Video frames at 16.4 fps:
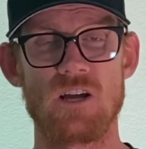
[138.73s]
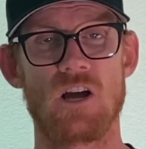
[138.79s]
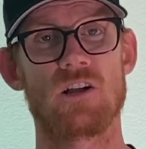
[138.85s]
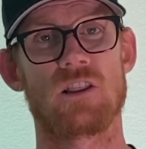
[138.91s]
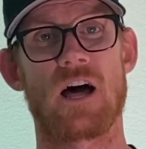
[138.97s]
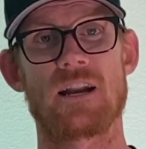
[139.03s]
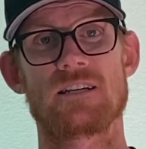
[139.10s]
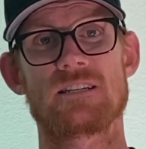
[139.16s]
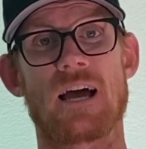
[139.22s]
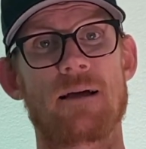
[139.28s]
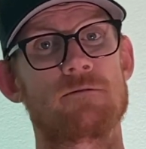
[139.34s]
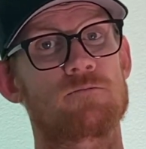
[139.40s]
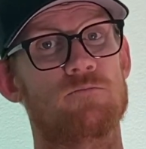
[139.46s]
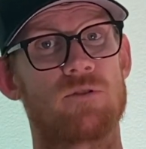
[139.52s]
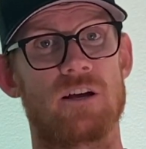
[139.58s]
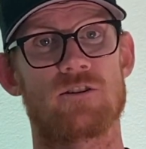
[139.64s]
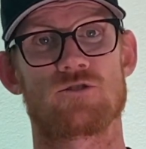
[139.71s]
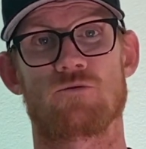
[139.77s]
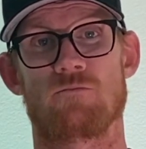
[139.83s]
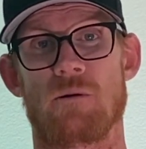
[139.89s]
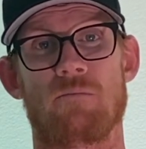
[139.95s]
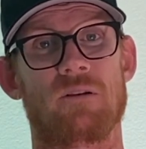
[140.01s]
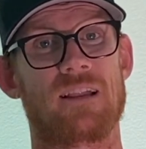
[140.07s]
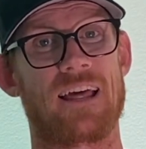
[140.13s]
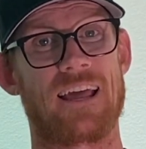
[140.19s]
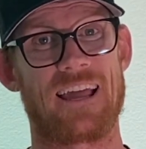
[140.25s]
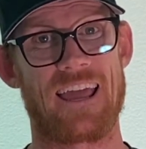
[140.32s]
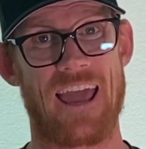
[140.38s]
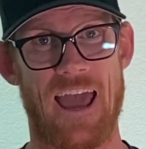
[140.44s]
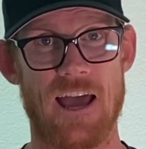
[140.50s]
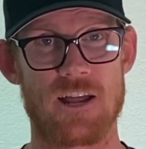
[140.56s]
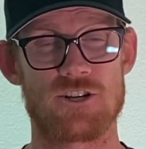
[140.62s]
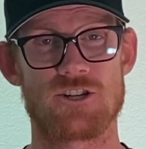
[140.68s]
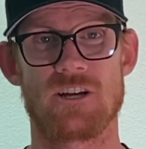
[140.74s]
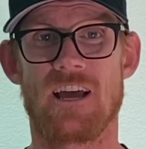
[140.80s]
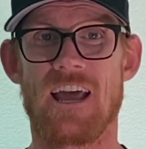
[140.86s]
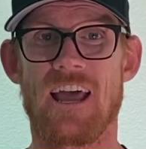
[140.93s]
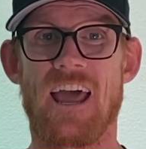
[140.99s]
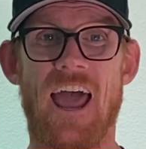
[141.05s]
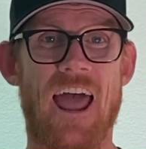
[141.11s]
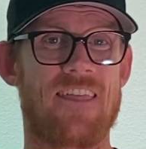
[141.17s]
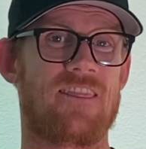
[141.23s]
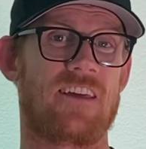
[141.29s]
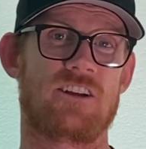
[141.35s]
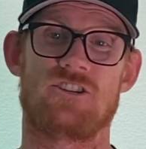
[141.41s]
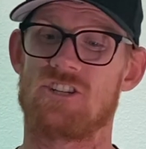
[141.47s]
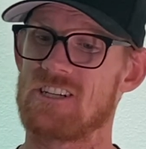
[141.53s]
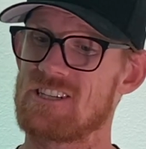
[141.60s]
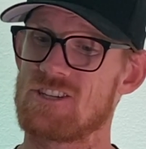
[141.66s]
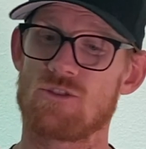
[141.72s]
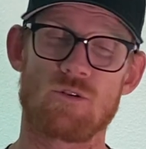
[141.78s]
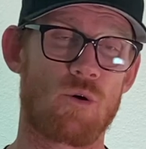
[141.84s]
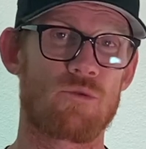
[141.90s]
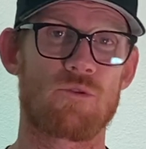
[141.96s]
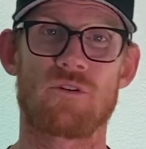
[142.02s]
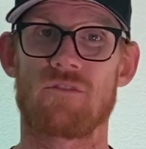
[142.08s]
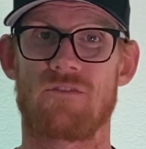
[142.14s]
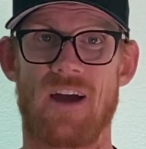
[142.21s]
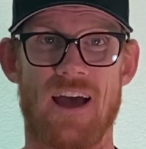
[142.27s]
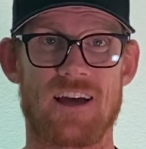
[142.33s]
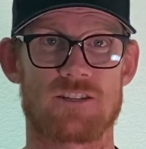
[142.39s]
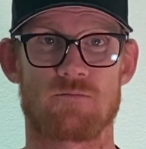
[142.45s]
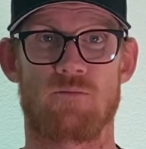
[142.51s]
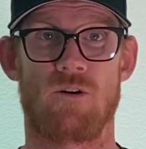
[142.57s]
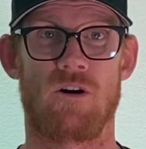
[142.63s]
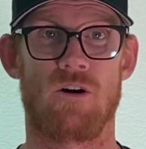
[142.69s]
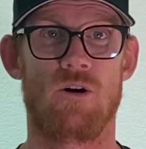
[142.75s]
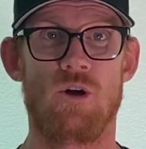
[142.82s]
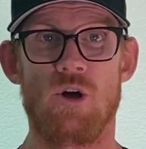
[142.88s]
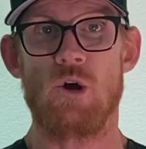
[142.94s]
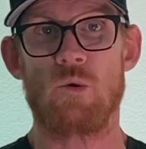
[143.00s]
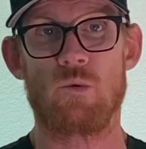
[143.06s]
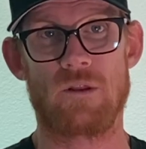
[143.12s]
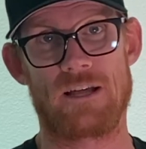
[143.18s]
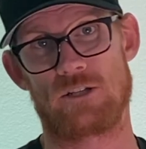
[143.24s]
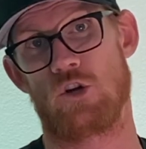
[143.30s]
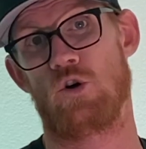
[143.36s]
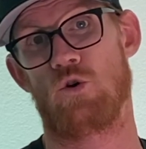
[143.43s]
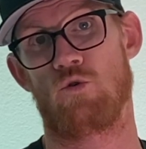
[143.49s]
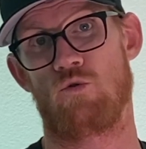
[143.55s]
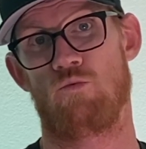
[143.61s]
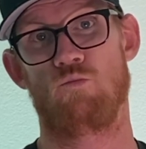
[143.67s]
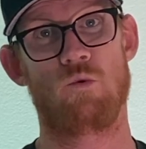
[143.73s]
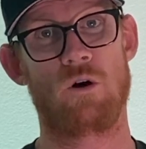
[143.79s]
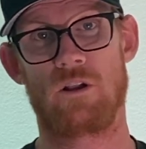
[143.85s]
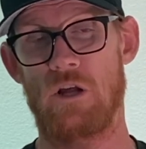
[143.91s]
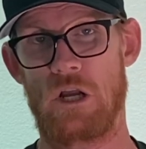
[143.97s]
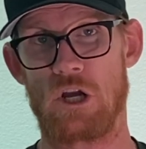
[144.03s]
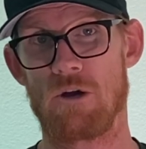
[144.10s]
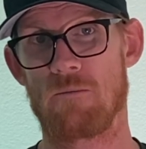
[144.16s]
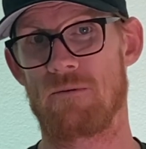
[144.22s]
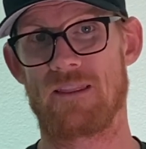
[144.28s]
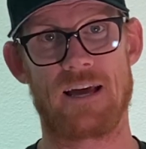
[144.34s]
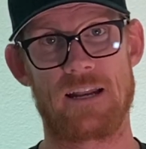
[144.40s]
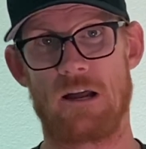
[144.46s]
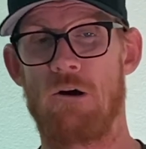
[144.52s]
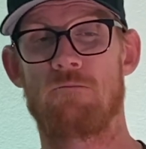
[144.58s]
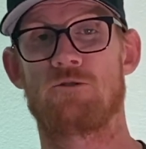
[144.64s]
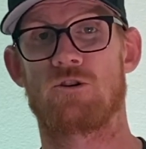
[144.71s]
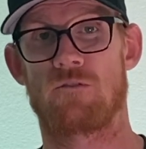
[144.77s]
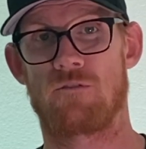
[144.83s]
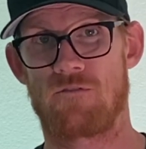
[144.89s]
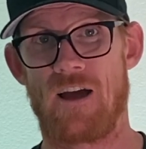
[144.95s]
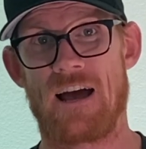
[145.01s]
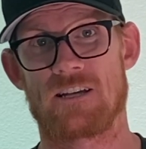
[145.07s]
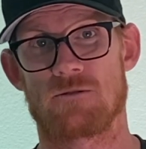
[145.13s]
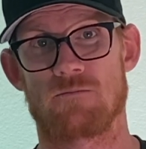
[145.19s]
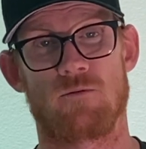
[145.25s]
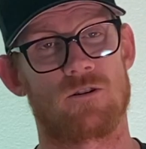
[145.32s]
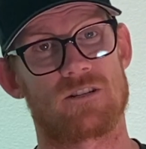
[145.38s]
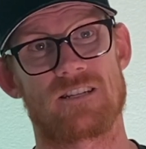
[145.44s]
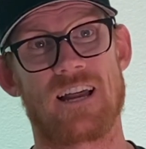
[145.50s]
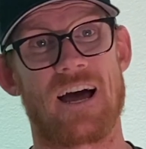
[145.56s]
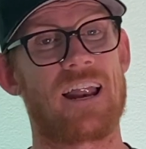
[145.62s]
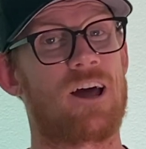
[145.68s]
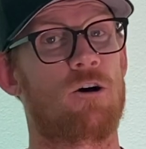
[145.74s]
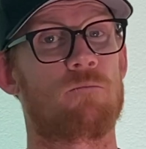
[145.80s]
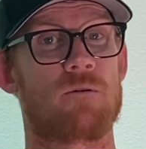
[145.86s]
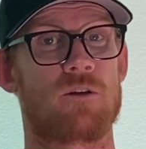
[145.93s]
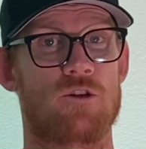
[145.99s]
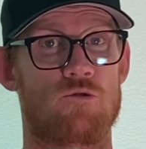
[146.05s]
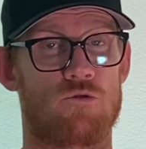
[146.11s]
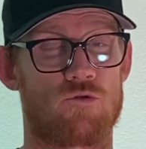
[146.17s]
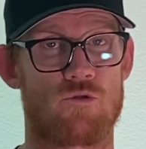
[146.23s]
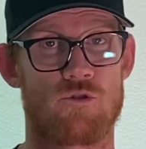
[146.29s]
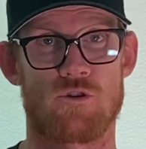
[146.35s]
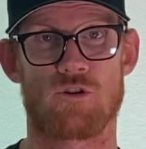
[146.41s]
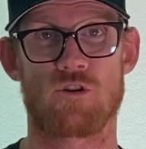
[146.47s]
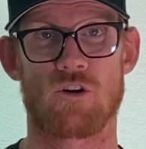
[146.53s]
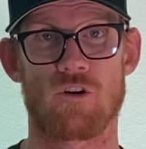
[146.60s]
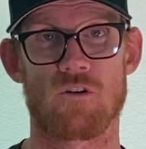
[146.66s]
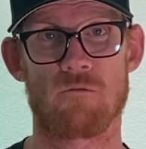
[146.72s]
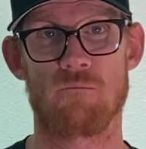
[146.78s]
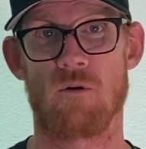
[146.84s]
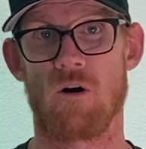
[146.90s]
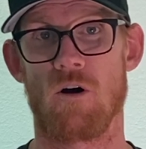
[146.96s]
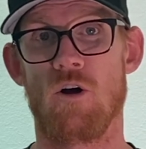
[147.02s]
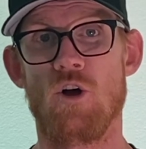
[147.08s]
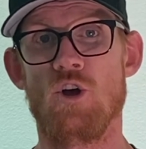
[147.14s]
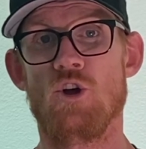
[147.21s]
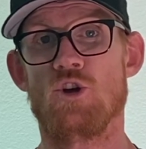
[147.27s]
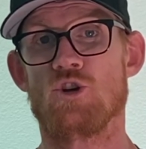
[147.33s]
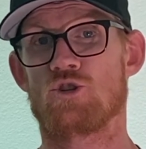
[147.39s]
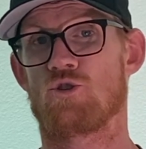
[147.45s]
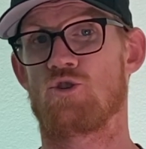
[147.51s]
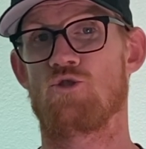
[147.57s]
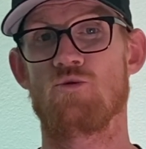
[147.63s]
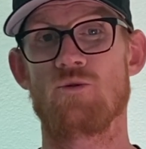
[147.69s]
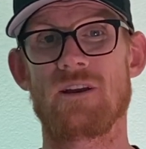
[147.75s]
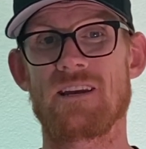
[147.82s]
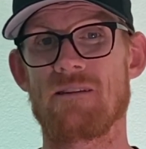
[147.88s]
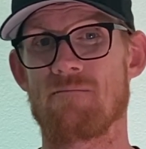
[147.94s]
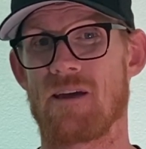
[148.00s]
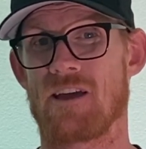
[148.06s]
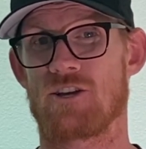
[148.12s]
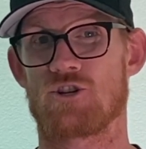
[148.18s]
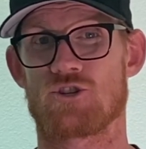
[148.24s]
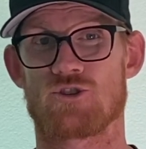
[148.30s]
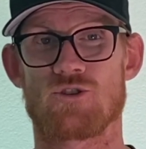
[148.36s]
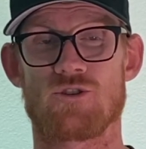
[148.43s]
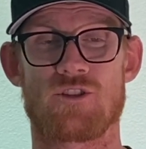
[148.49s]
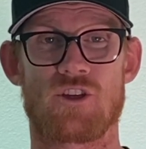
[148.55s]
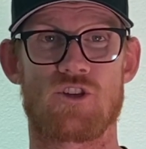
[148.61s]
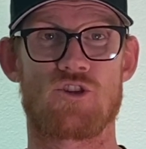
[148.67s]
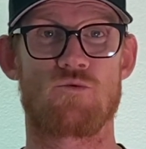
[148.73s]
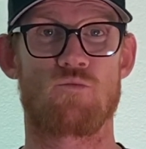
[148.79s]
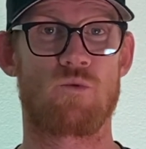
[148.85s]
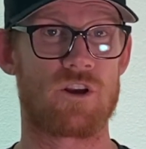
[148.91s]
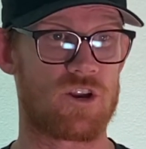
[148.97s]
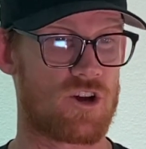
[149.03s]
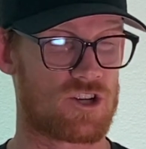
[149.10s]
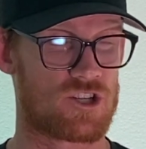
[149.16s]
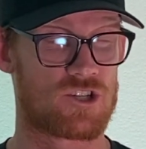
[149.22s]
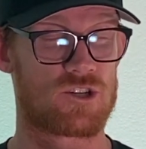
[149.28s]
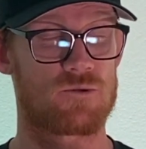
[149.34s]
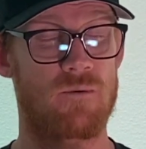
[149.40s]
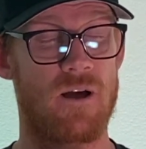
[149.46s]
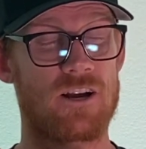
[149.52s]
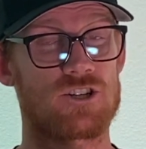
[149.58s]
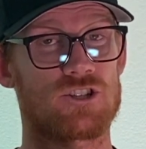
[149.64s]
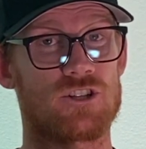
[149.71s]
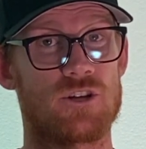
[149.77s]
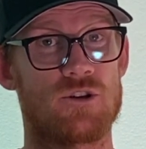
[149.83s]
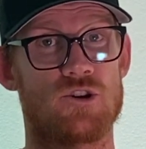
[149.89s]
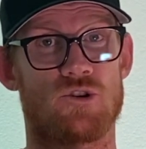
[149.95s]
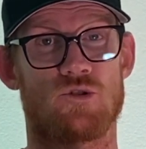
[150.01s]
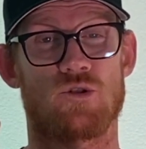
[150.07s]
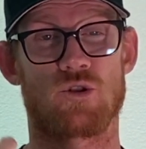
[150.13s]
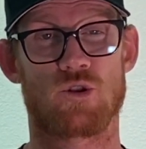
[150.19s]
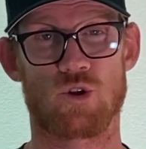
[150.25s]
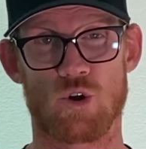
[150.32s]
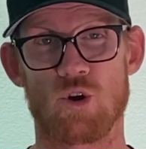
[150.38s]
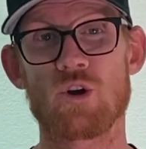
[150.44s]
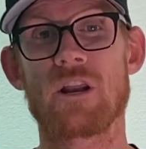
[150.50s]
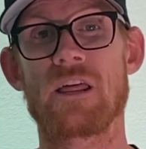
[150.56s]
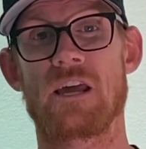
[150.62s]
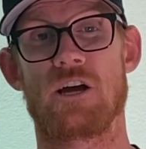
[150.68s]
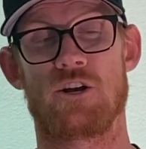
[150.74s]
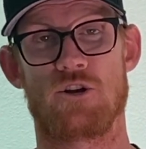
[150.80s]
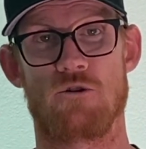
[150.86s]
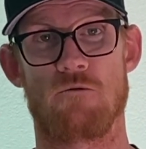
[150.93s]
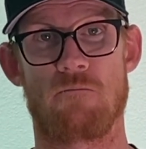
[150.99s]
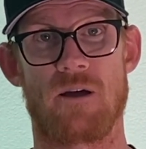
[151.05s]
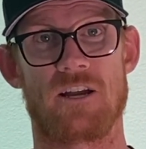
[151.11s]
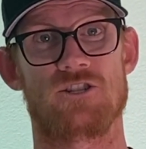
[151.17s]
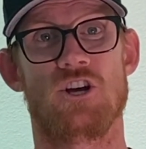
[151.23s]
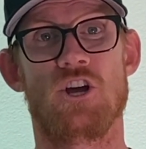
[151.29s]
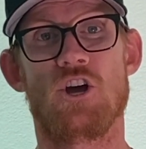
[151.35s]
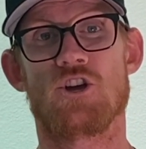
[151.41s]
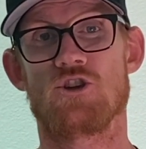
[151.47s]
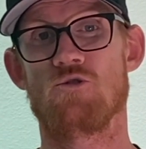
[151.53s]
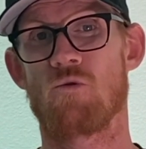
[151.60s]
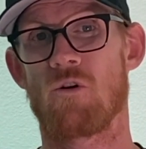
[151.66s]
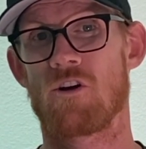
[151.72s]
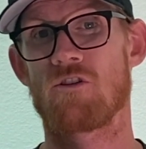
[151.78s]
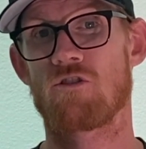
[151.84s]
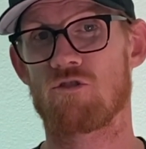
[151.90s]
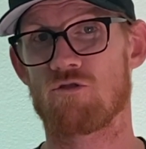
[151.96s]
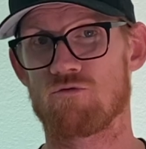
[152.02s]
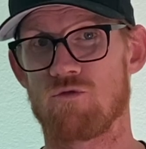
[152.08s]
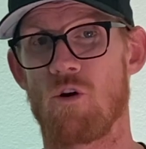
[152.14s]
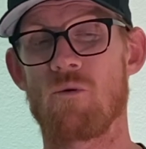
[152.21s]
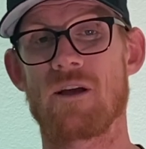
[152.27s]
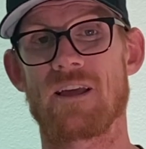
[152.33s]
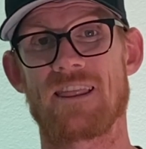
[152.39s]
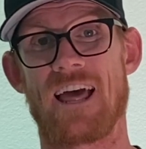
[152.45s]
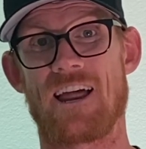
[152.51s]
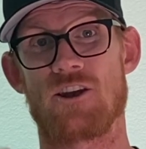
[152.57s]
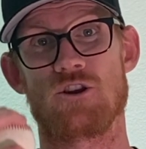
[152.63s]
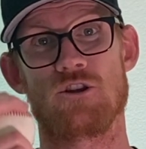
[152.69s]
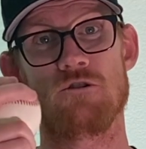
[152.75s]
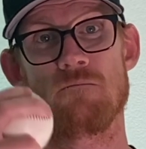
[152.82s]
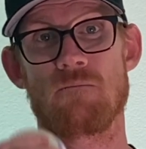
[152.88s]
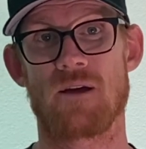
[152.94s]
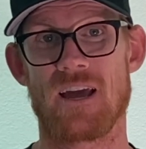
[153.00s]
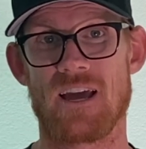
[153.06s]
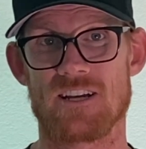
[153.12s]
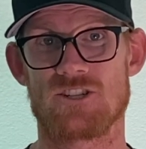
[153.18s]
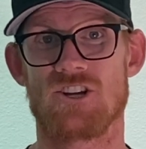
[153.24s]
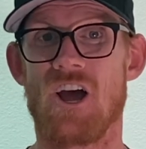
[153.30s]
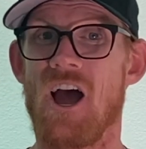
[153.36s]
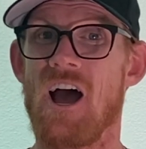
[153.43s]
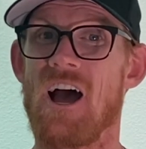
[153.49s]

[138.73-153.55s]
A lot of times players will be playing catch and they just throw their fastball. Well, that's all well and good, but that helps your fastball. It's not helping you throw your curveball. So you need to make sure that when, especially you're learning a new pitch, you are throwing that new pitch